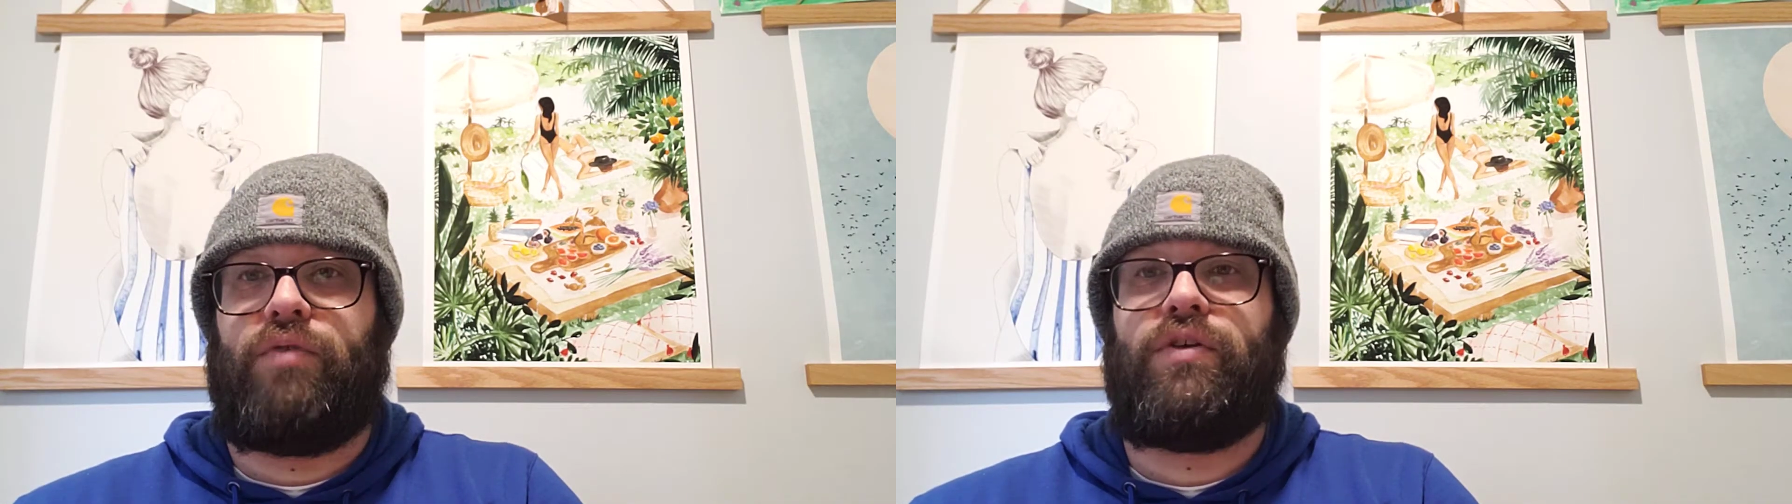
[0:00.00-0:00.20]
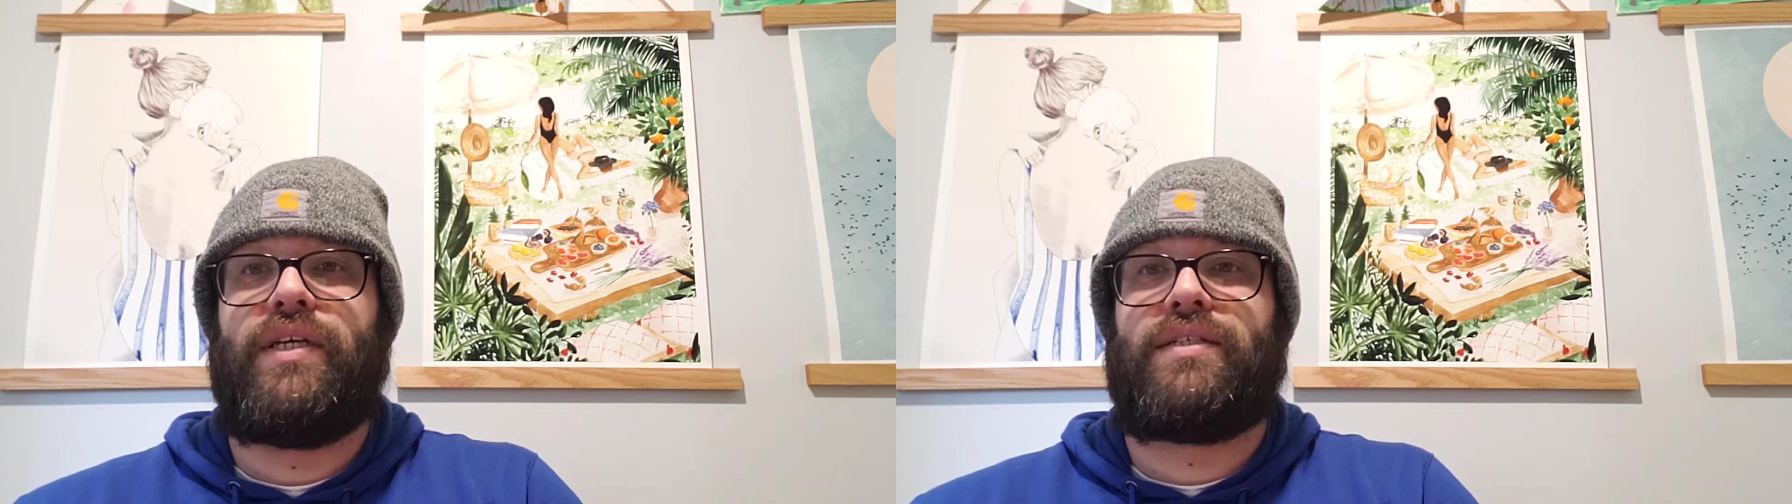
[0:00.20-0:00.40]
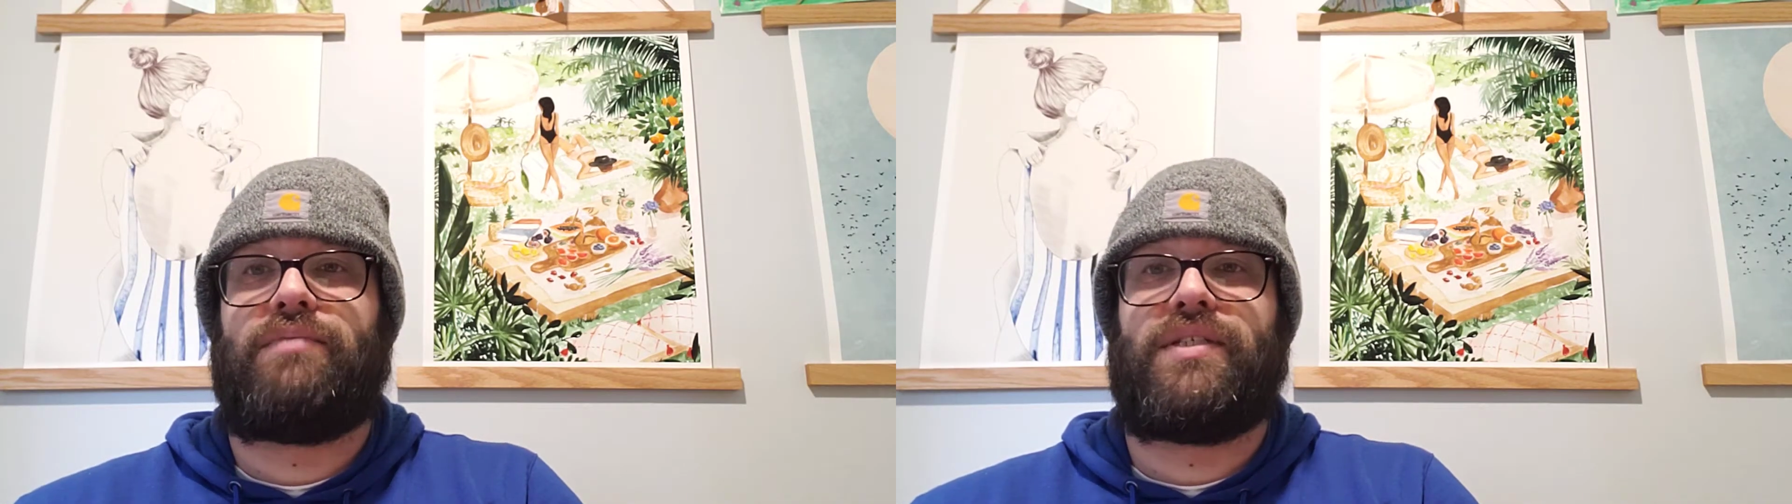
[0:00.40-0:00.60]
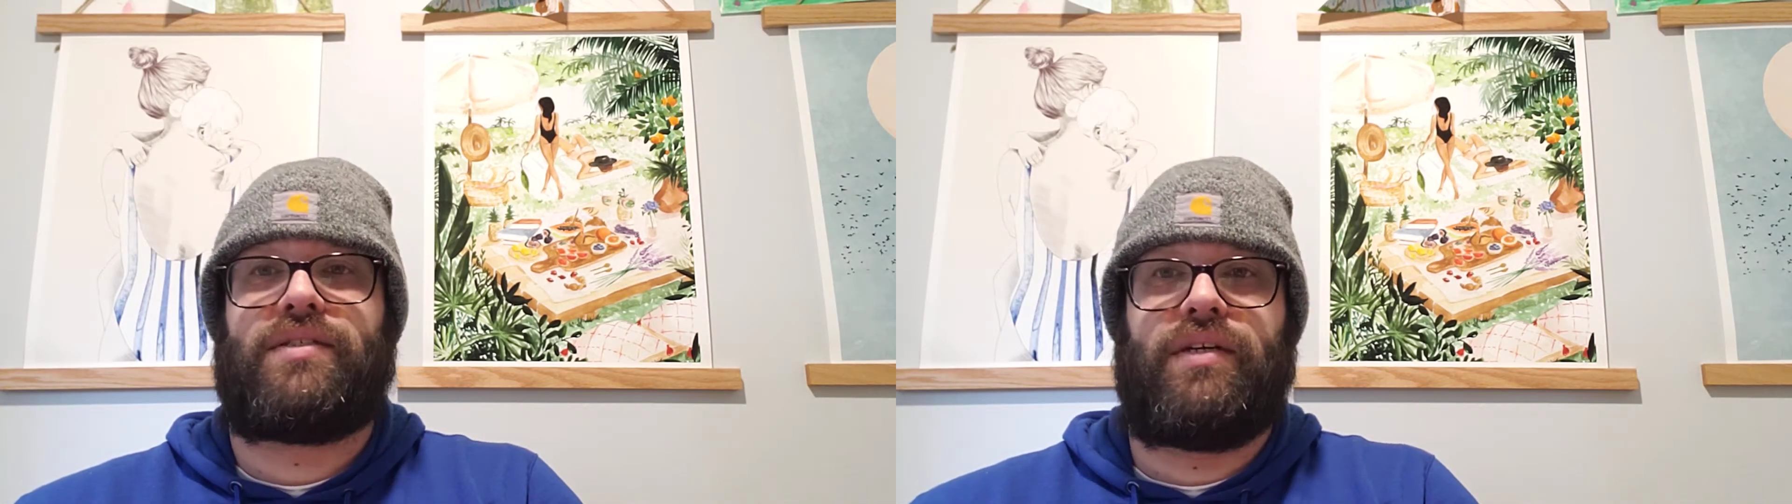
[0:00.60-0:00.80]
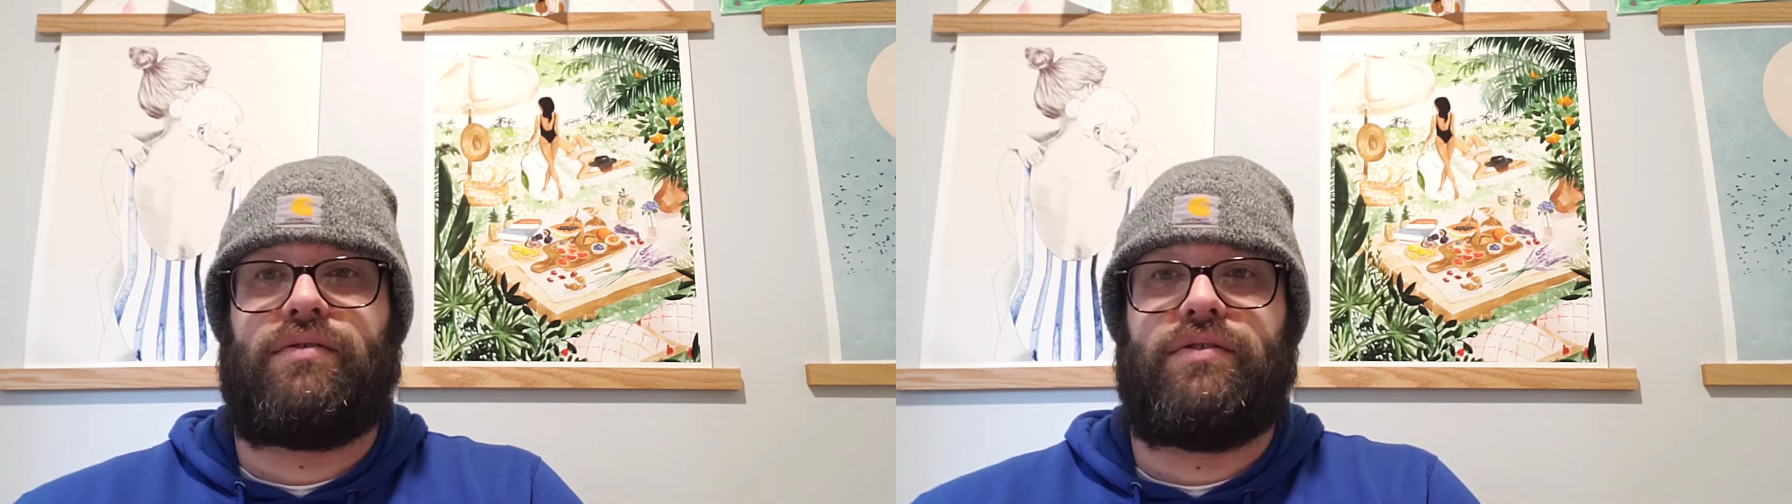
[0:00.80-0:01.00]
they released them as
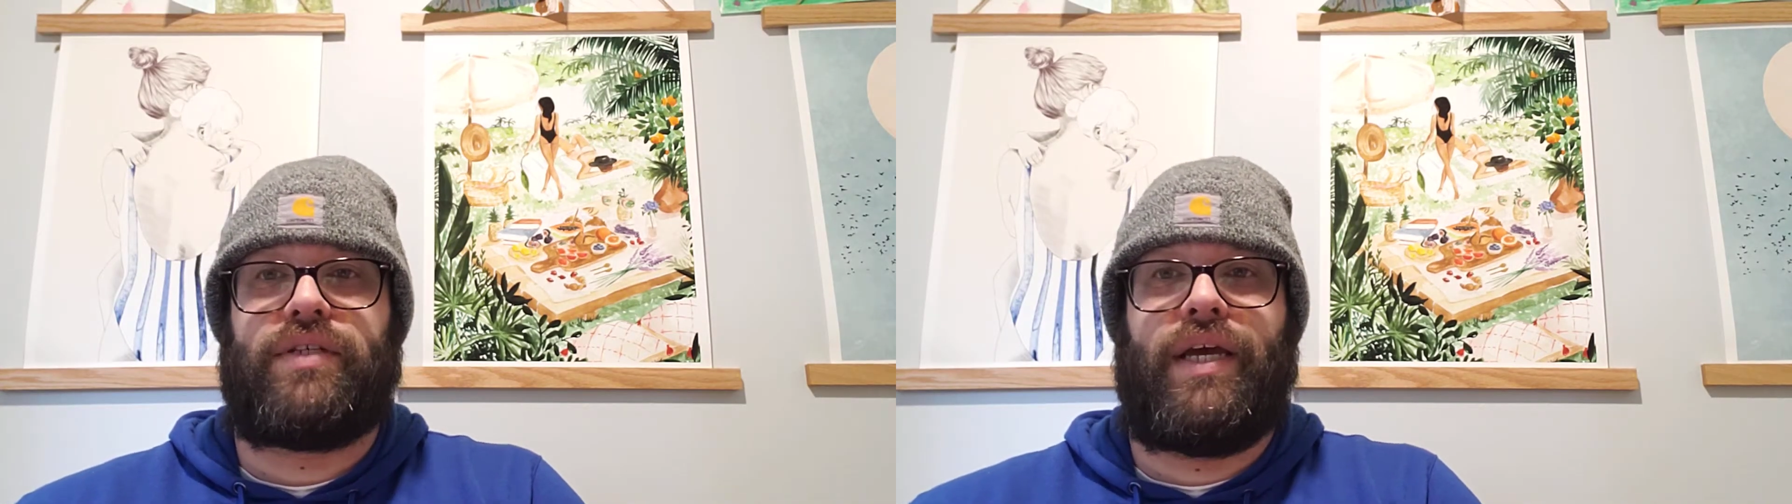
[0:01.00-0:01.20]
singles,